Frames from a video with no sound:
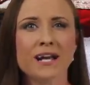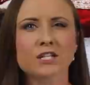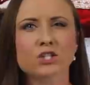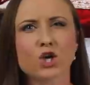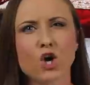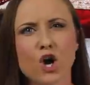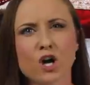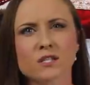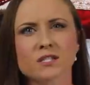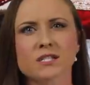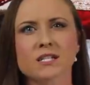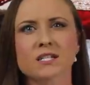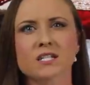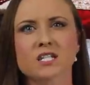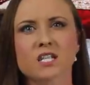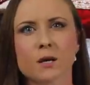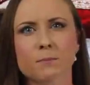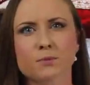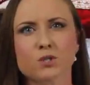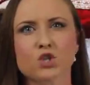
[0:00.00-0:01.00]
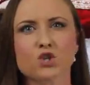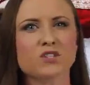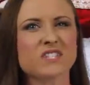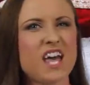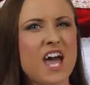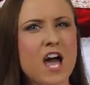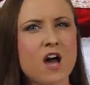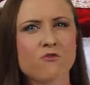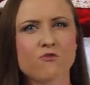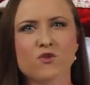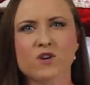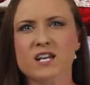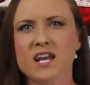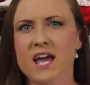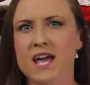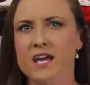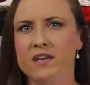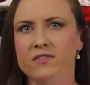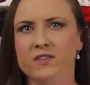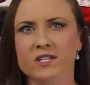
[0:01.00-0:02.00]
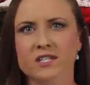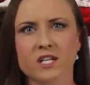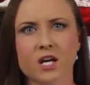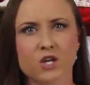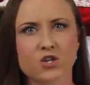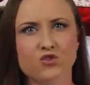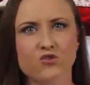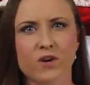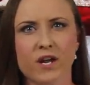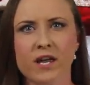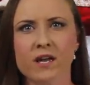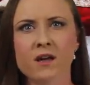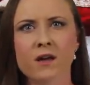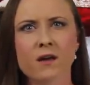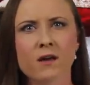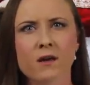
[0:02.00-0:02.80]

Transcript: and tossed in dumpsters every day in this country,